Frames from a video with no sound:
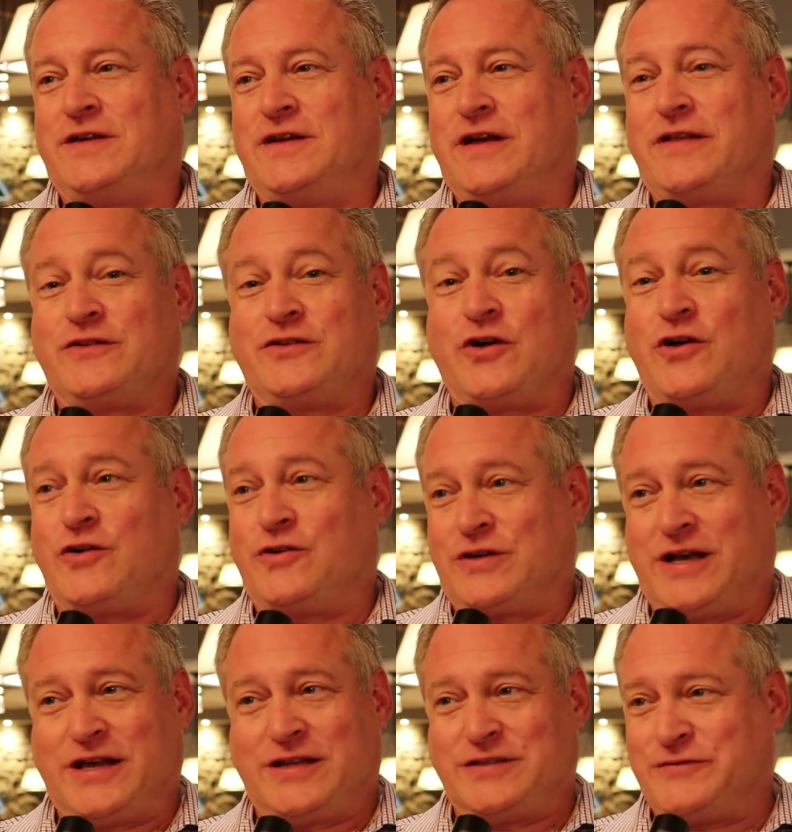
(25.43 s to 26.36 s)
All
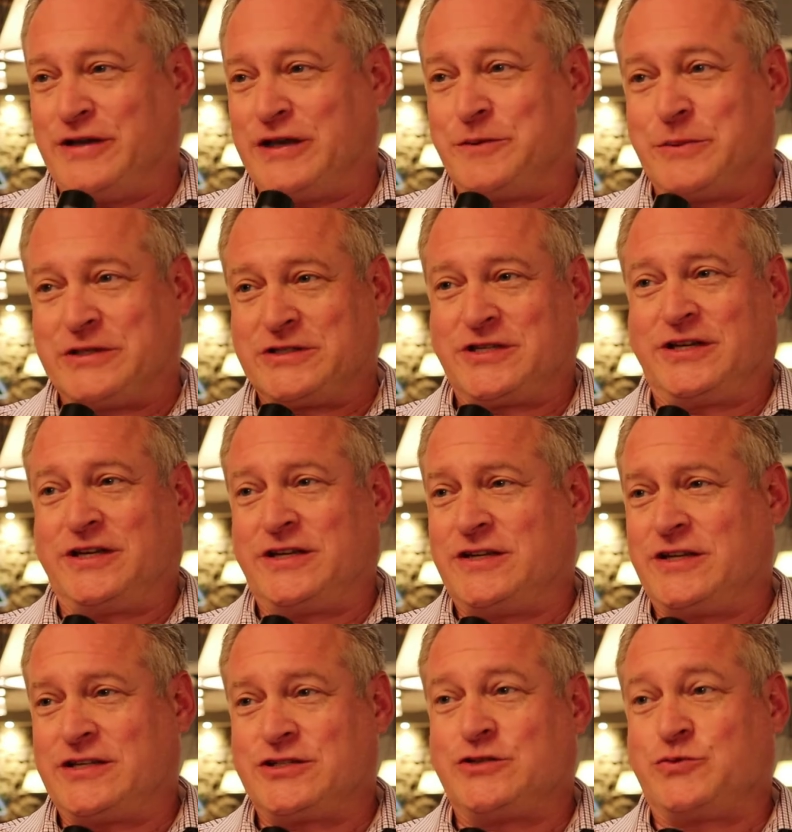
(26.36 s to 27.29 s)
kinds of ailments and
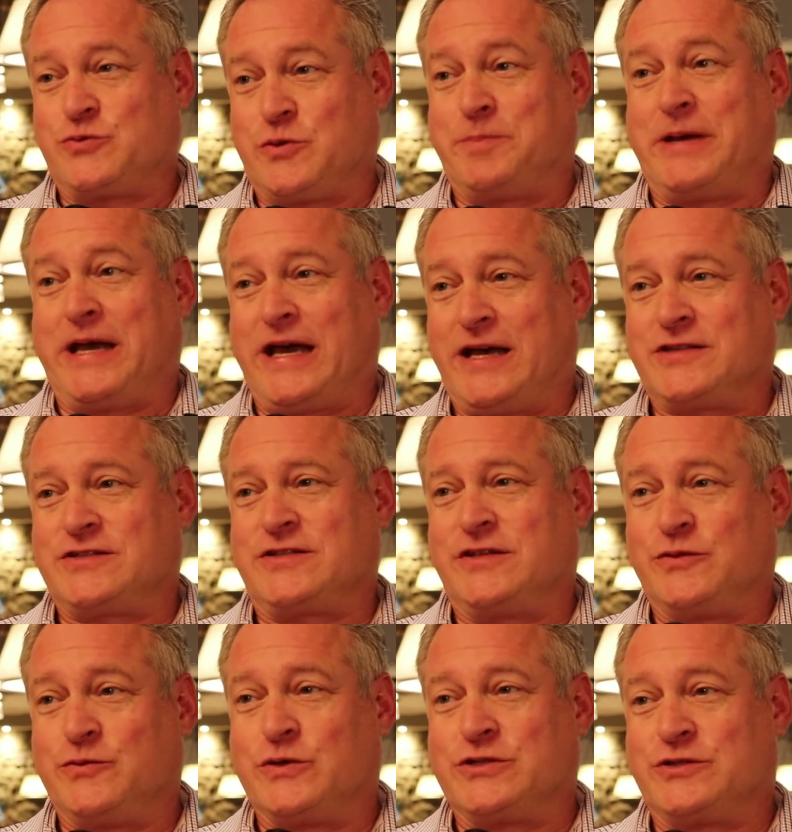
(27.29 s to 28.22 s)
conditions were passed
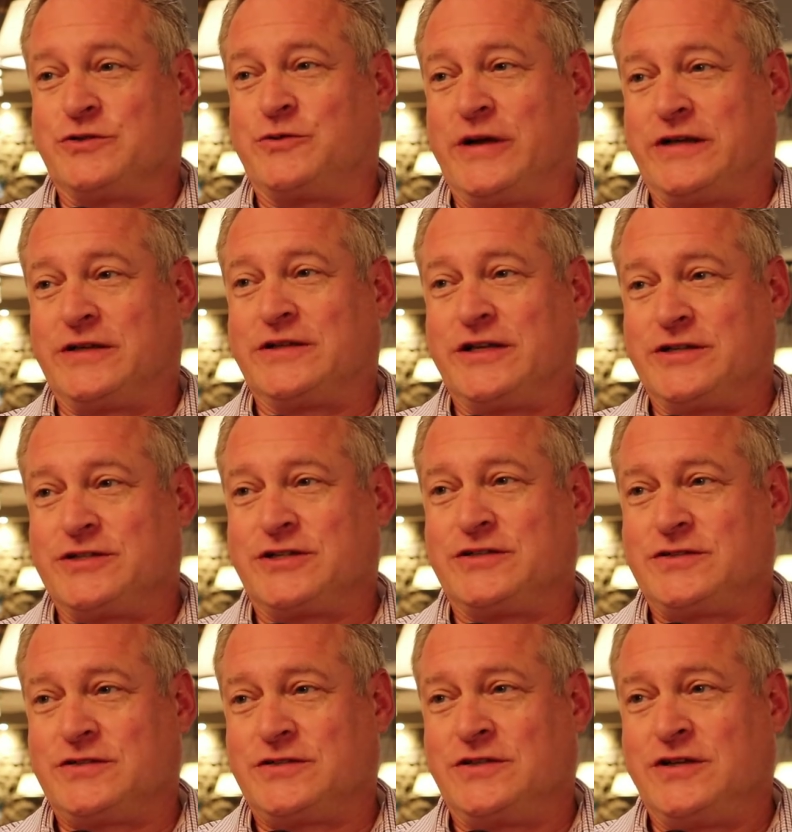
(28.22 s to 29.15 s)
in the original
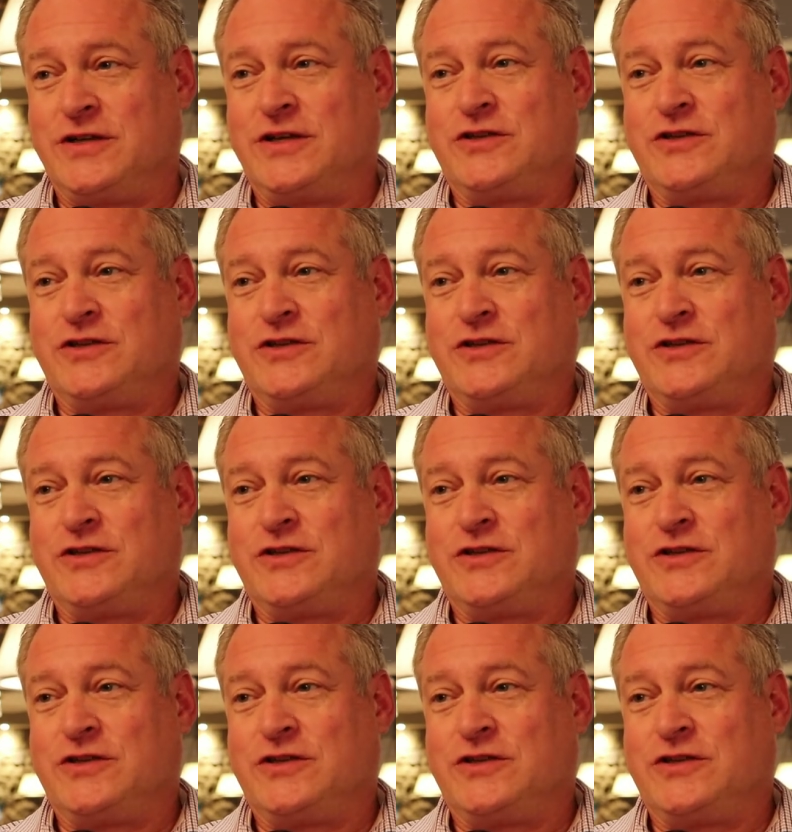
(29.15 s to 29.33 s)
regulations.